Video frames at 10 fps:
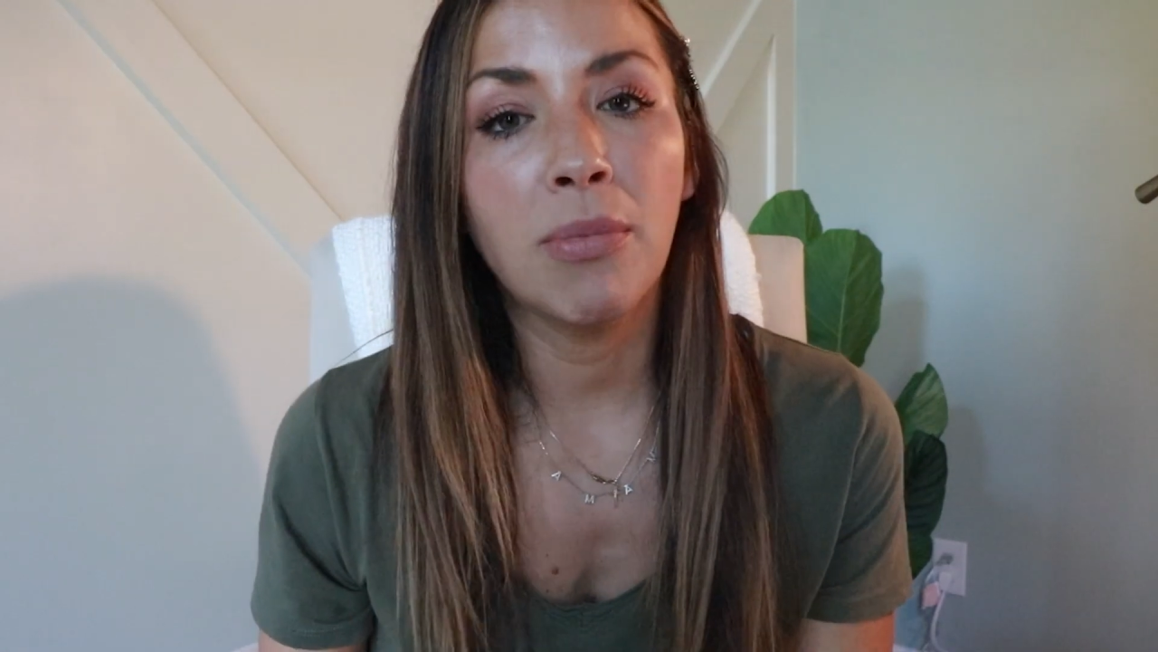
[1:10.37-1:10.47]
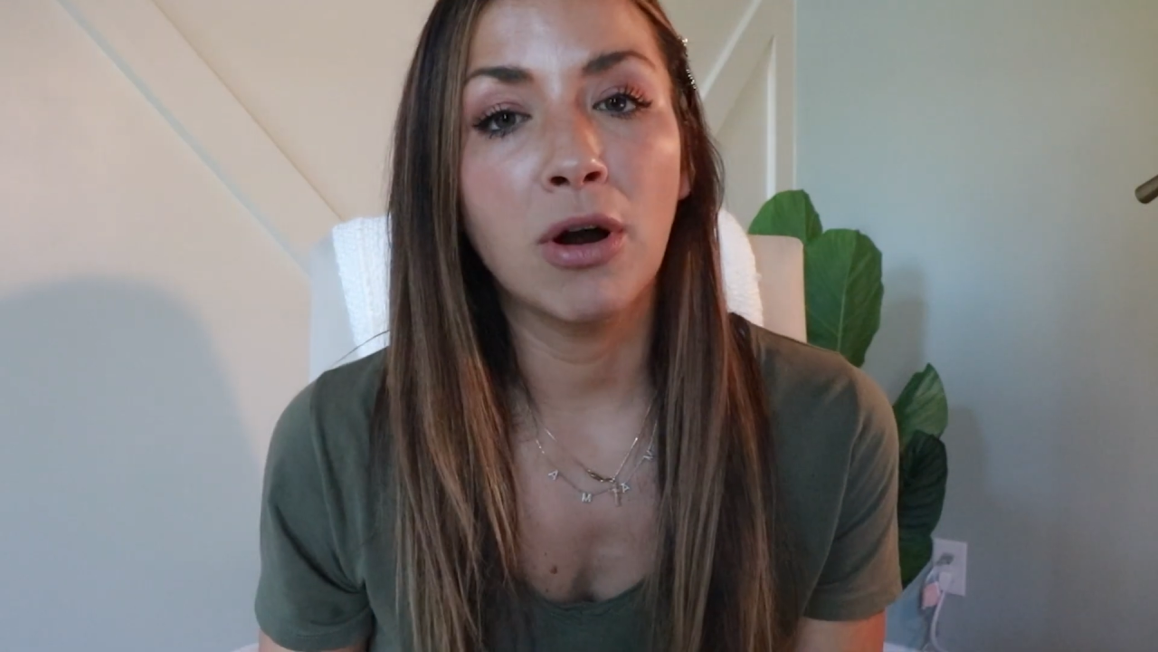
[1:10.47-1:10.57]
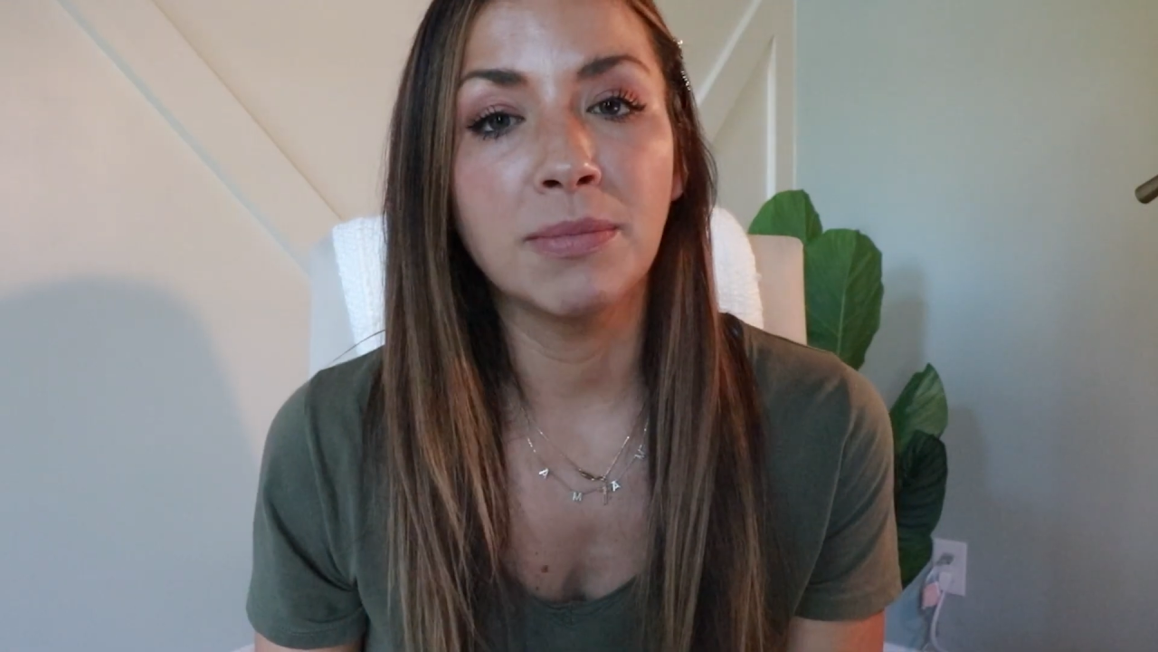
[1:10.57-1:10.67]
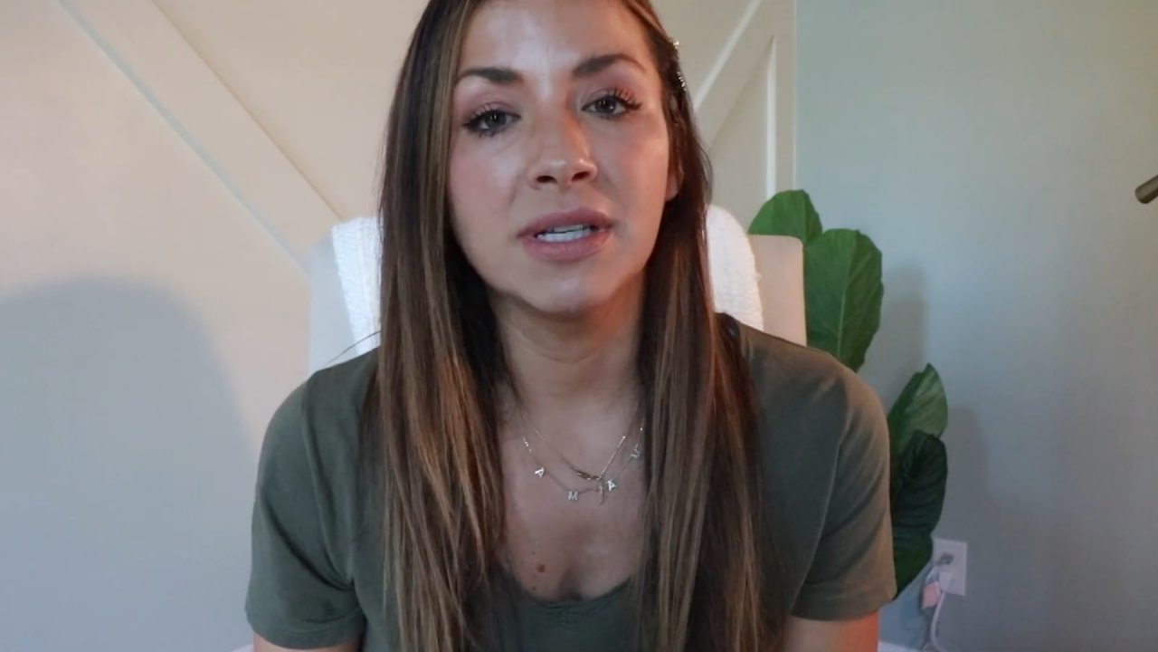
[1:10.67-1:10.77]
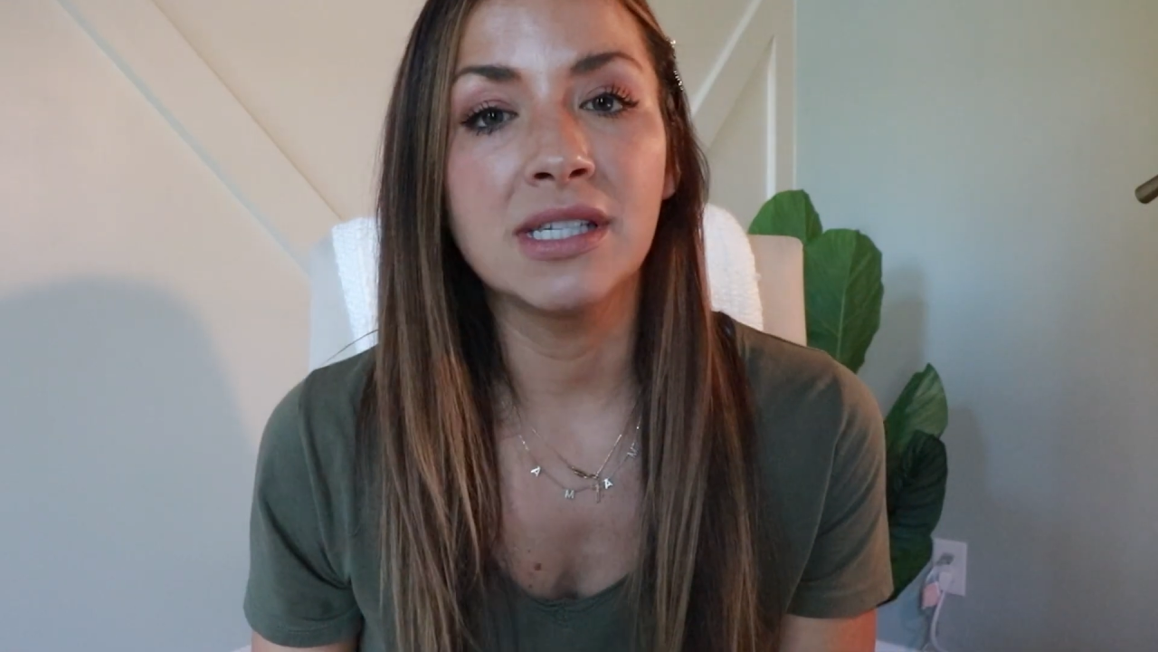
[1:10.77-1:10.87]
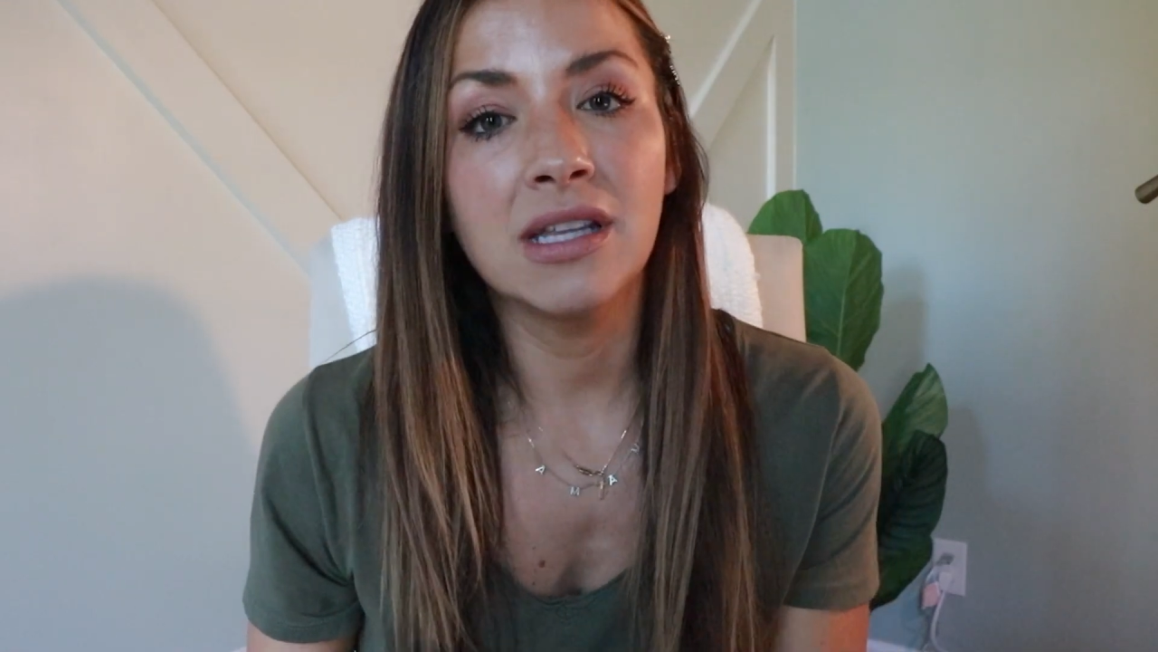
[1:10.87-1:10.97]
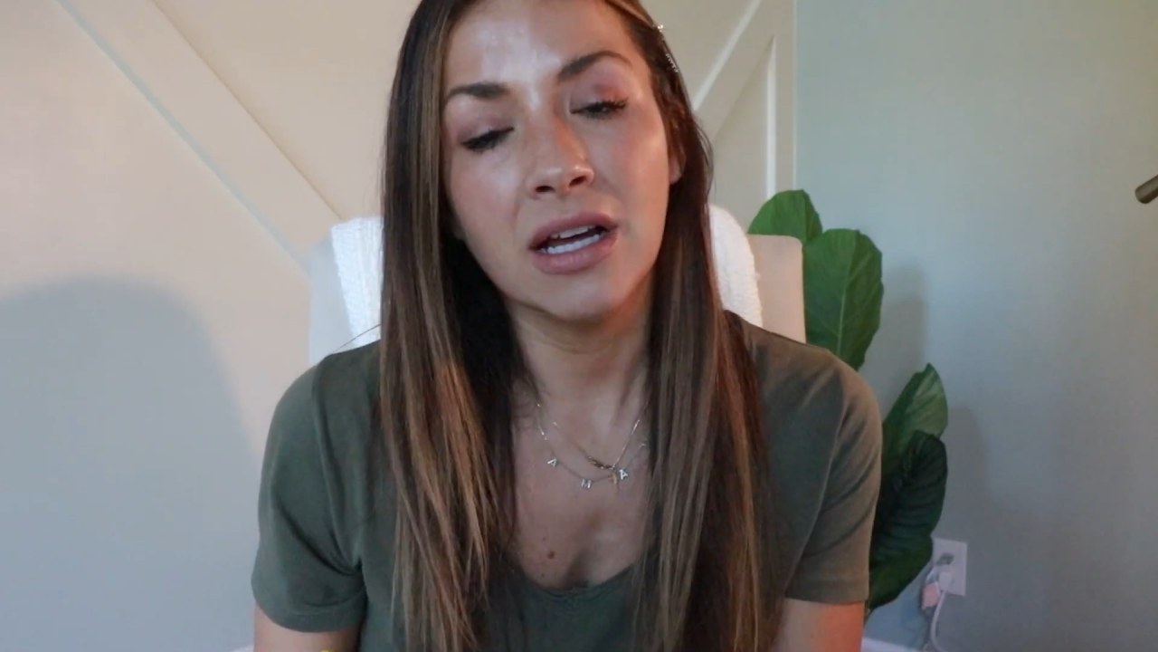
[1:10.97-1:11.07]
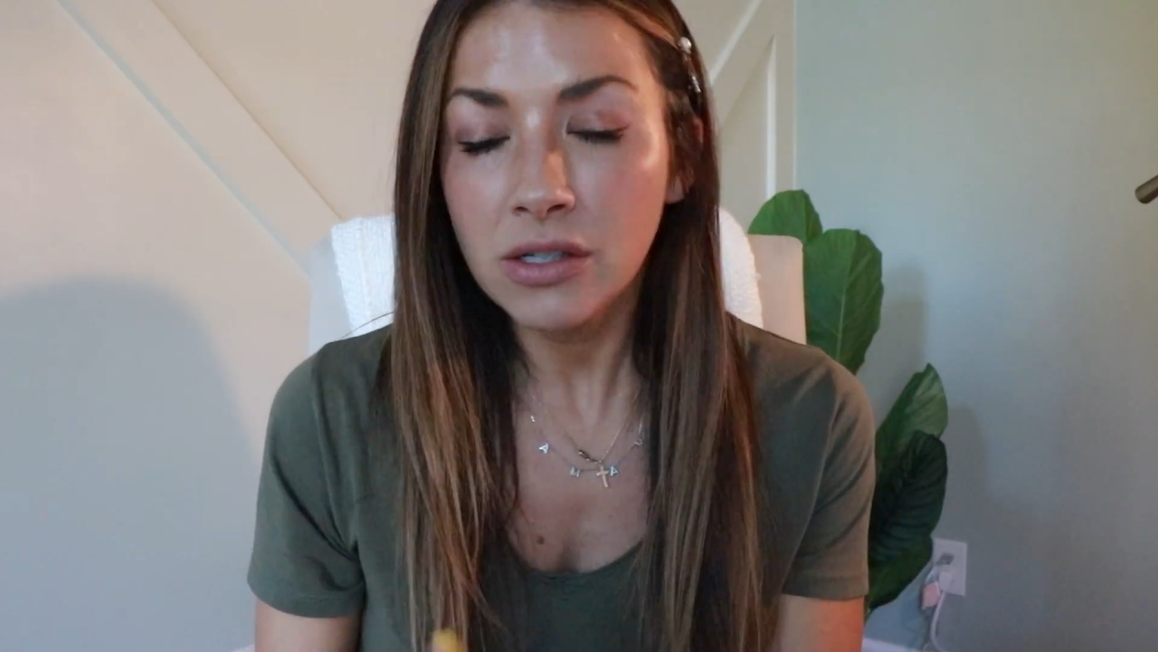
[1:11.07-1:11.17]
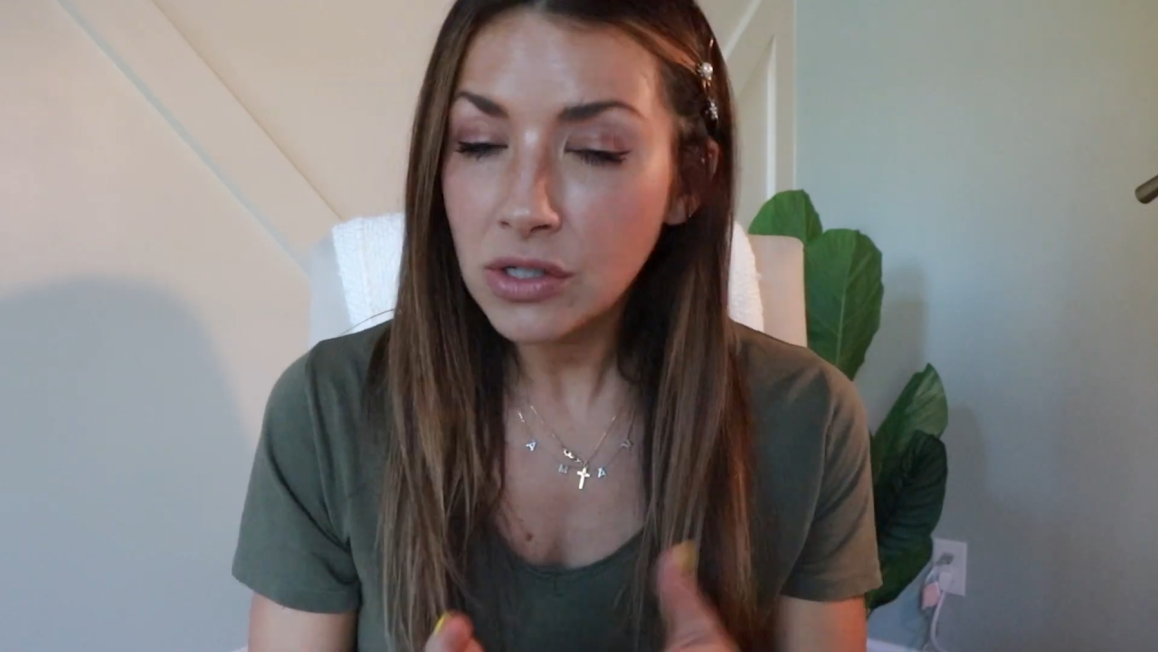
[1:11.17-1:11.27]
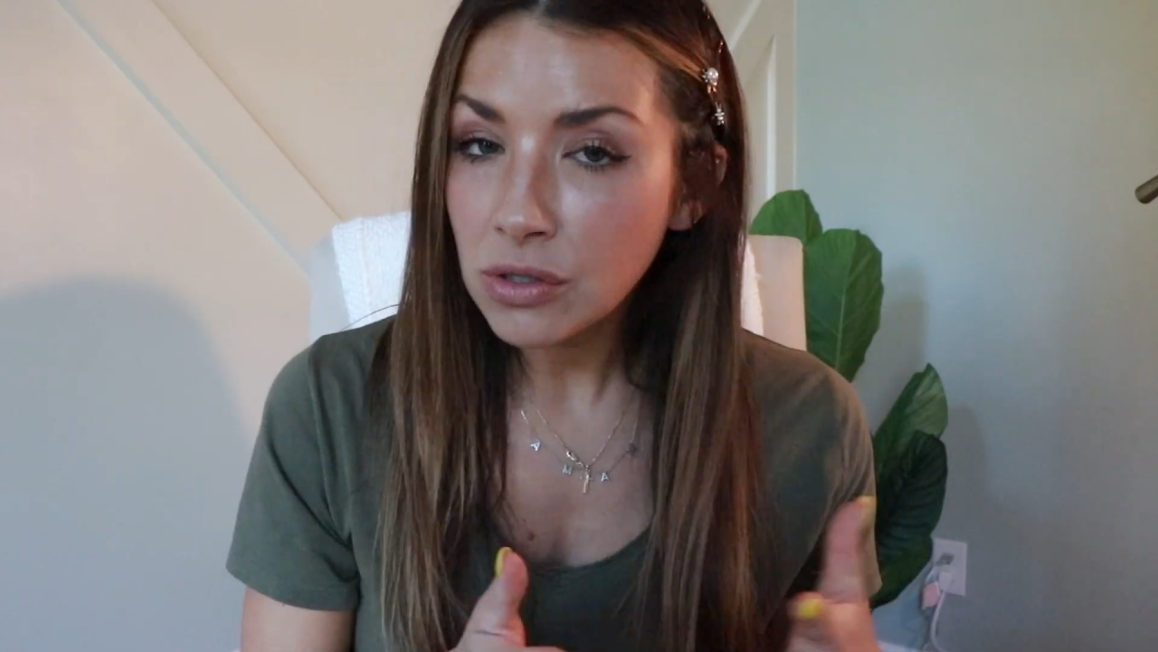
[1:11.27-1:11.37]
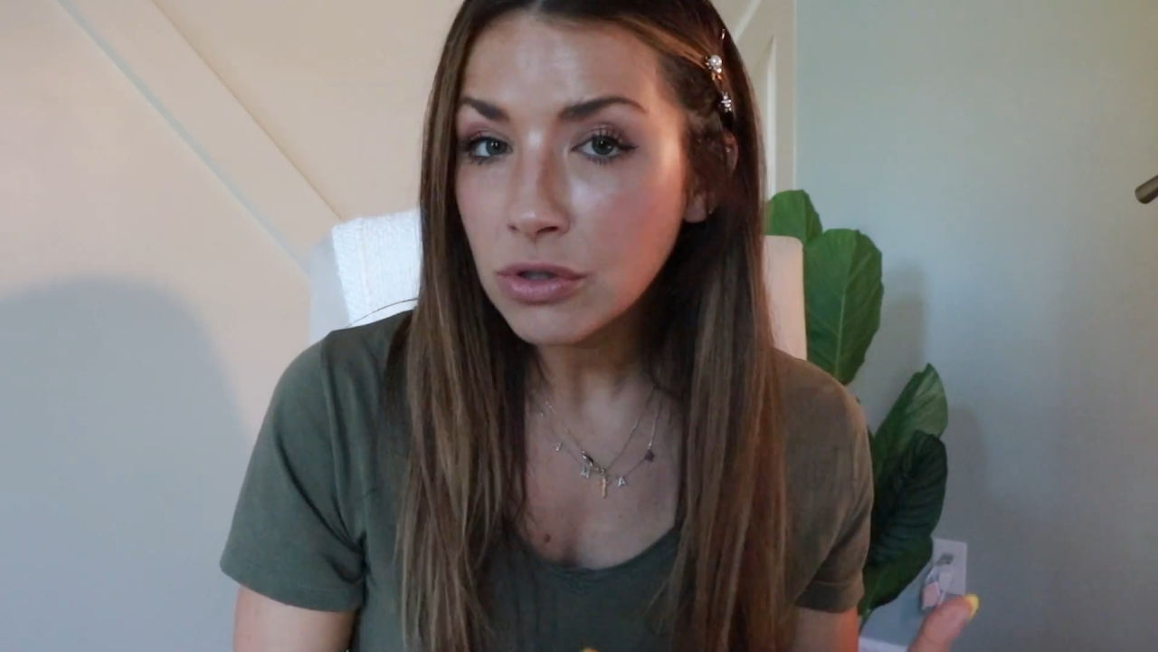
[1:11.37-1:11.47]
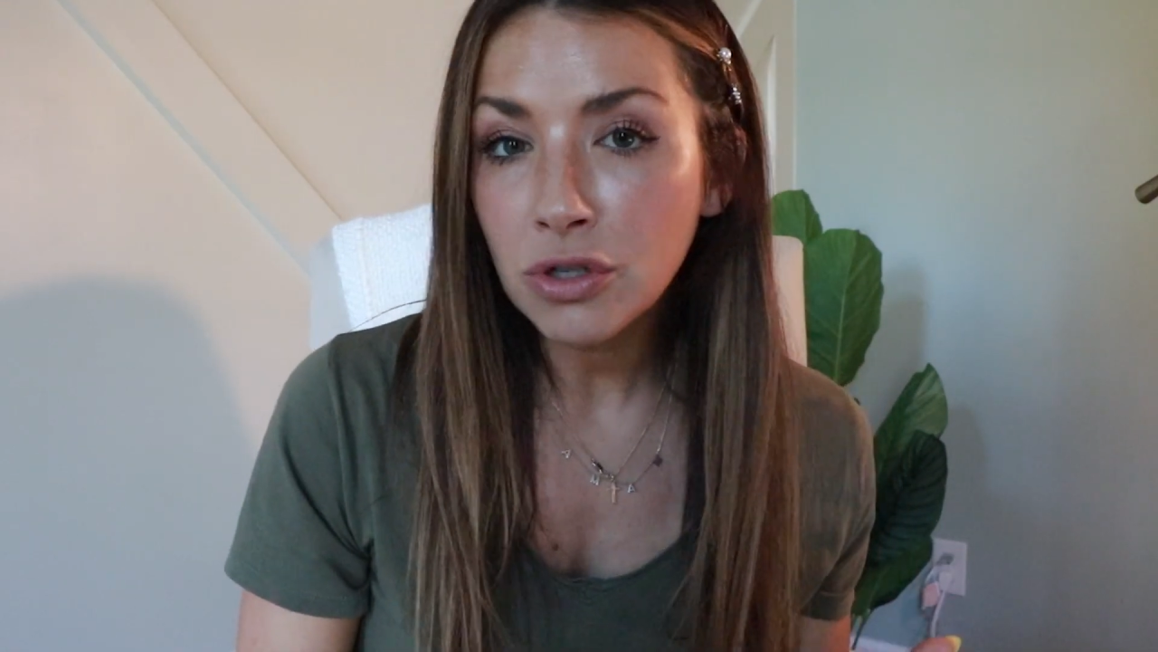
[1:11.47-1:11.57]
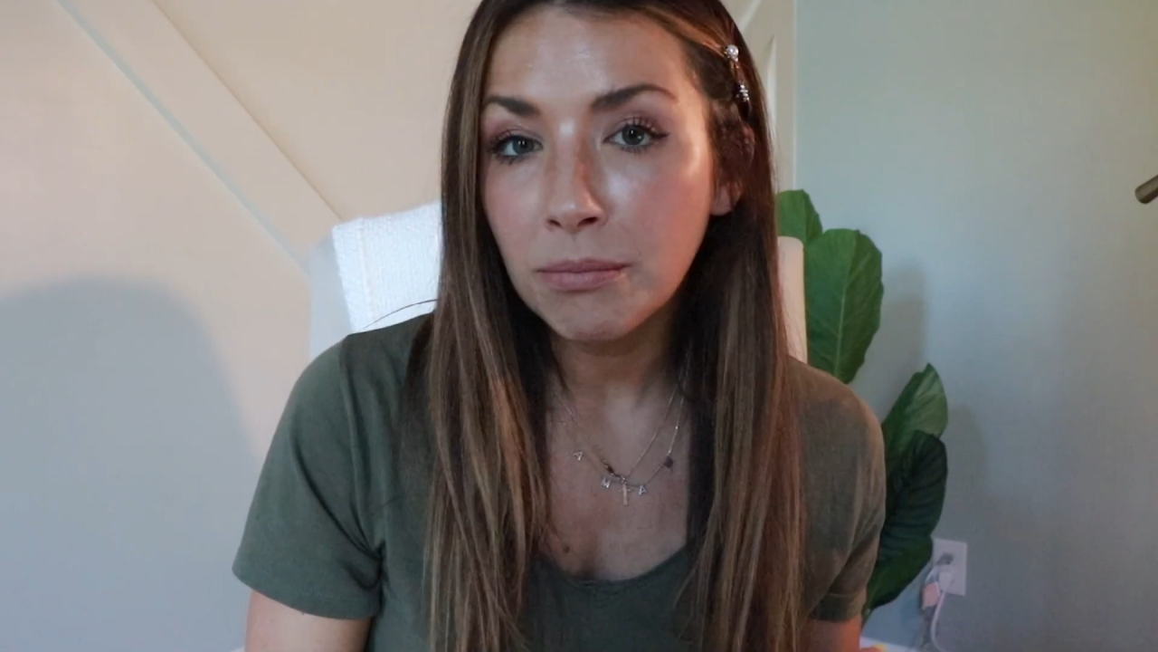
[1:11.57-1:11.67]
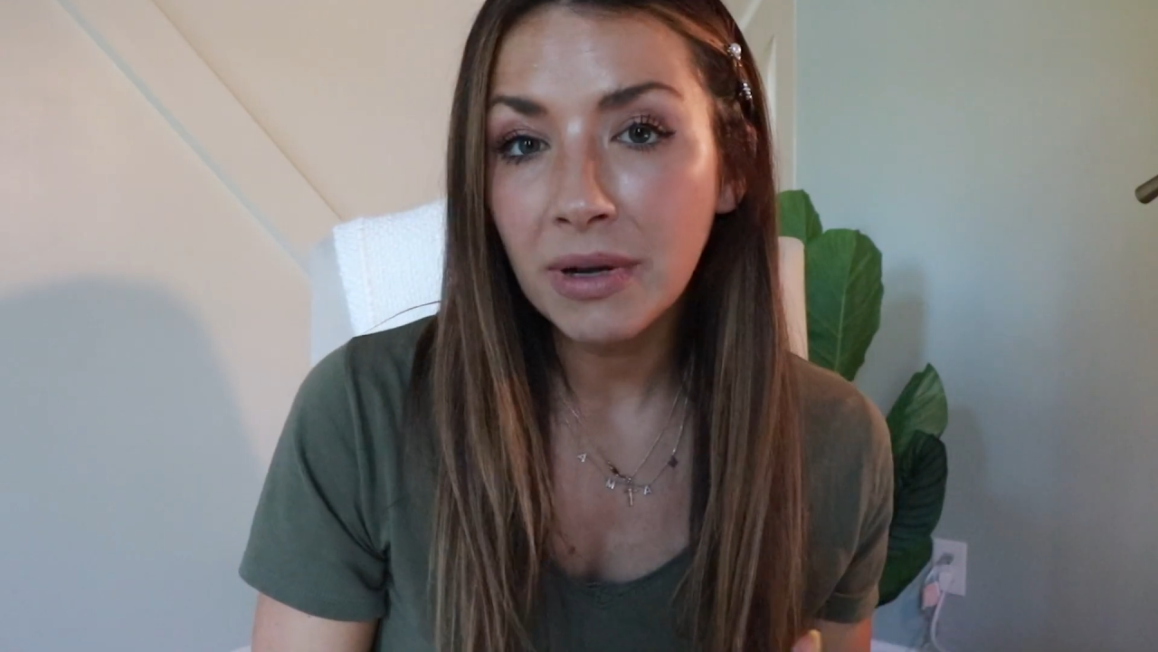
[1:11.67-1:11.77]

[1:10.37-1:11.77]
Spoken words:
purpose that social